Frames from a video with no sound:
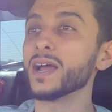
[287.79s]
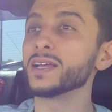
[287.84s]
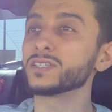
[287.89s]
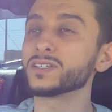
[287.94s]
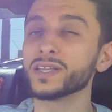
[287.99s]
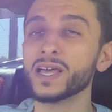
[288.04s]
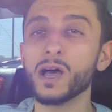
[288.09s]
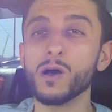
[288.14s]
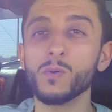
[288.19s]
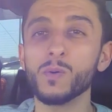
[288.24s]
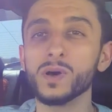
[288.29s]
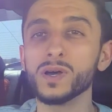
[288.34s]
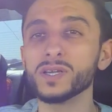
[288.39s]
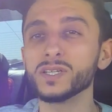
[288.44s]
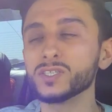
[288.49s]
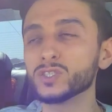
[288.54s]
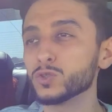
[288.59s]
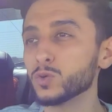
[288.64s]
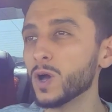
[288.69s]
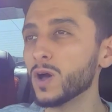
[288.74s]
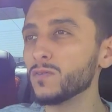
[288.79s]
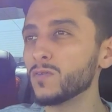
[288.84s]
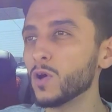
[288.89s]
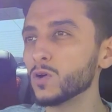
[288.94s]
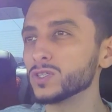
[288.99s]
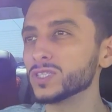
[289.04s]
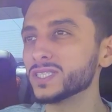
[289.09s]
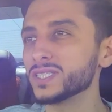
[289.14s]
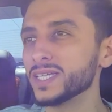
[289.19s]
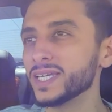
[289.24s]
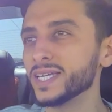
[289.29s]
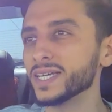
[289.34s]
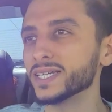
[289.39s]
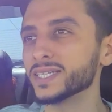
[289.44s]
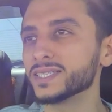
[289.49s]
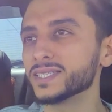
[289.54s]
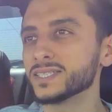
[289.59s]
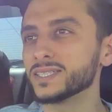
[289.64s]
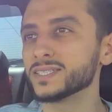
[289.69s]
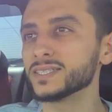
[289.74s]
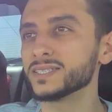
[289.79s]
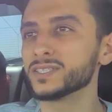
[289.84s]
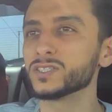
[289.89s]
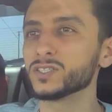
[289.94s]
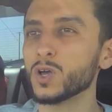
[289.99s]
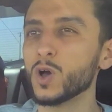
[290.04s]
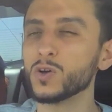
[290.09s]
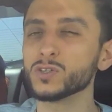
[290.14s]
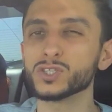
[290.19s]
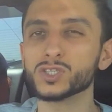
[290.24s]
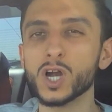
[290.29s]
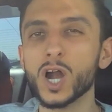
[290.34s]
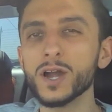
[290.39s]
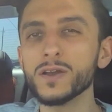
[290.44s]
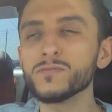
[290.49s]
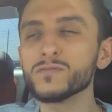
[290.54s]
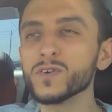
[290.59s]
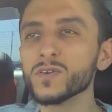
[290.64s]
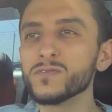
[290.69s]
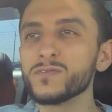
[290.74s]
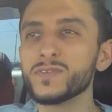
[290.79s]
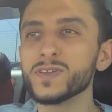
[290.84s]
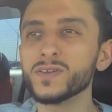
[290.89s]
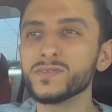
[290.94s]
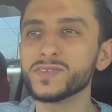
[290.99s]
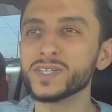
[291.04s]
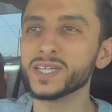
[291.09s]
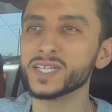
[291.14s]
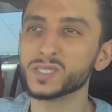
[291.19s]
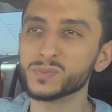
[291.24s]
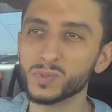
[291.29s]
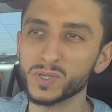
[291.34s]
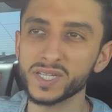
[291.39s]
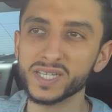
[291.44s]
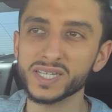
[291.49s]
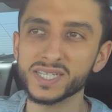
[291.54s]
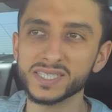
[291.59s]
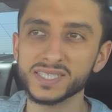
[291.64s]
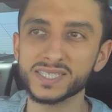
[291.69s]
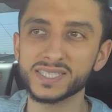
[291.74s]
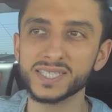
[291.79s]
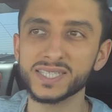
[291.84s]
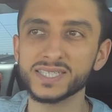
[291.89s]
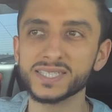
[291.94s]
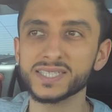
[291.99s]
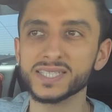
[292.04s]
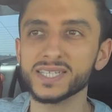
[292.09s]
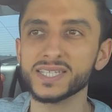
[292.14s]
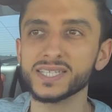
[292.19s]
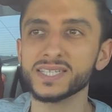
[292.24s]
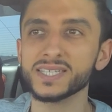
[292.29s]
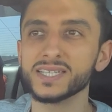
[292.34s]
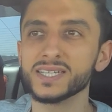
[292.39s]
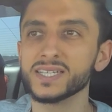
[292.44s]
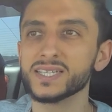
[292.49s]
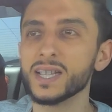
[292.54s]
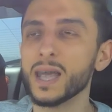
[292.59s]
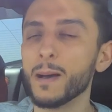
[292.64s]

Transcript: So that one, 12.06. So starting from 50, it's pretty consistent.